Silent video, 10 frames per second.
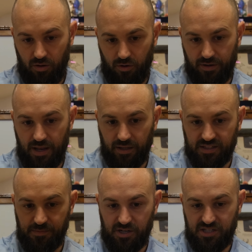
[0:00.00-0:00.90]
you're getting
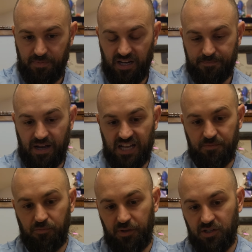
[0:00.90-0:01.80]
as much speed as
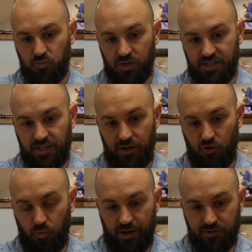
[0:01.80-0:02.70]
possible because once again,
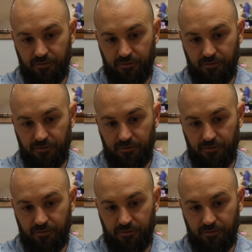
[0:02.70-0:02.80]
your wings are